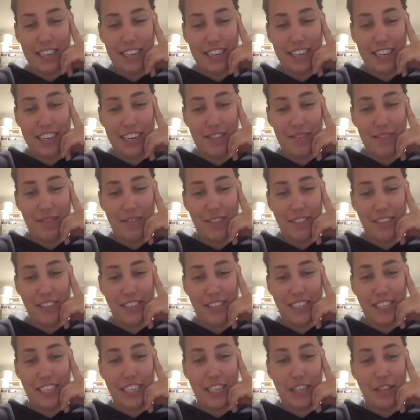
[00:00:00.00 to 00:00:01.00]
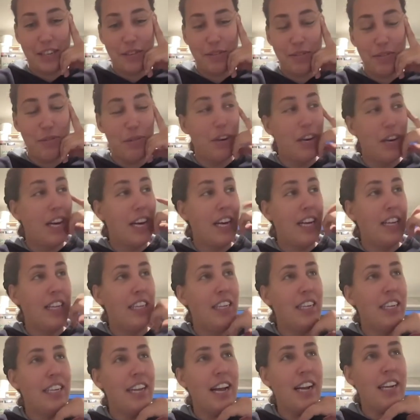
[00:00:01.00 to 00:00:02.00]
and then we'll see you
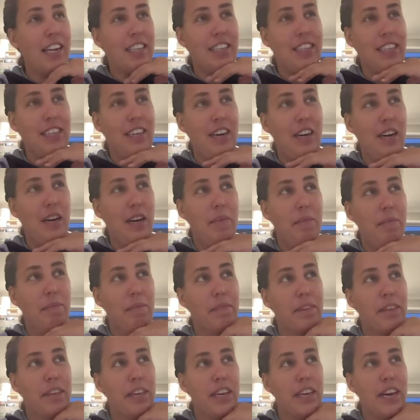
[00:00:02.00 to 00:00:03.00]
next time.